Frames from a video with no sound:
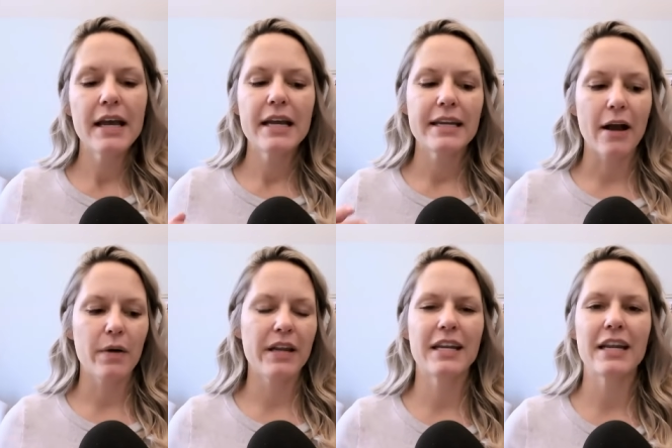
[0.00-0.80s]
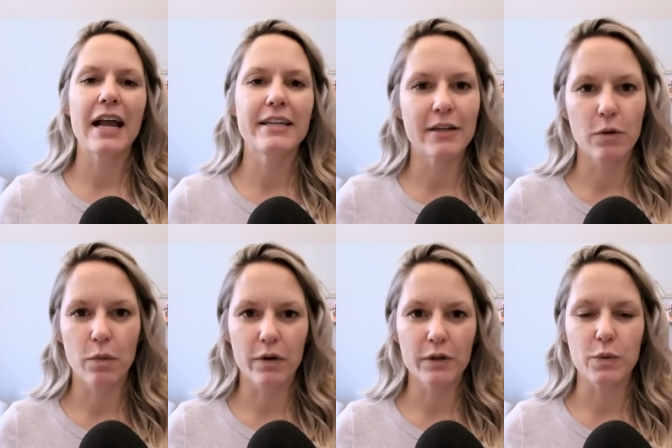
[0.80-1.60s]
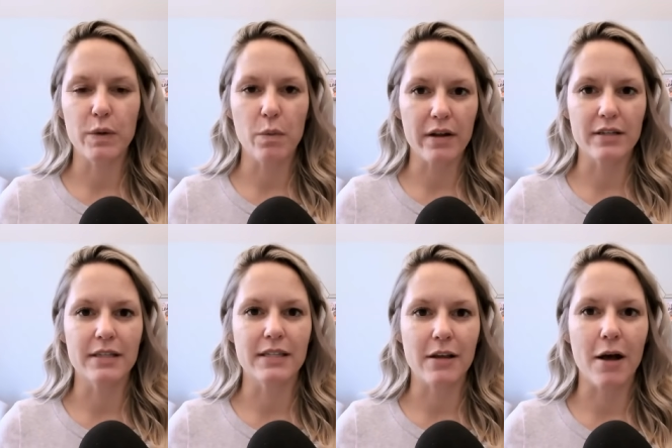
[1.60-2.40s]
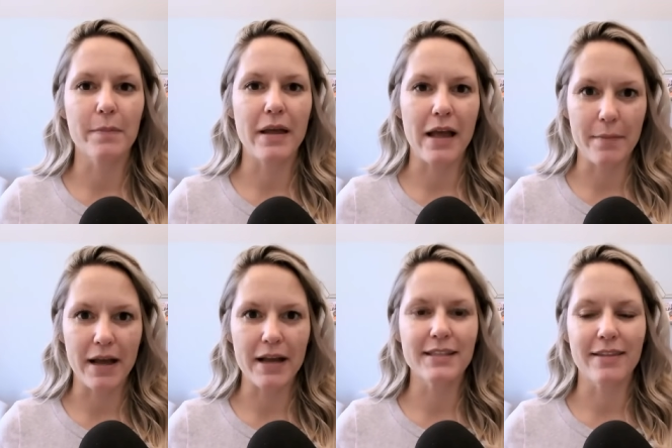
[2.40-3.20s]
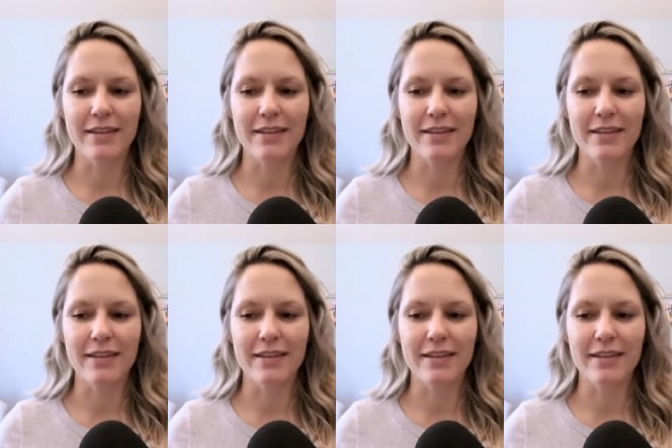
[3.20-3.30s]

Now, in an ideal world, do we want to stop M S and the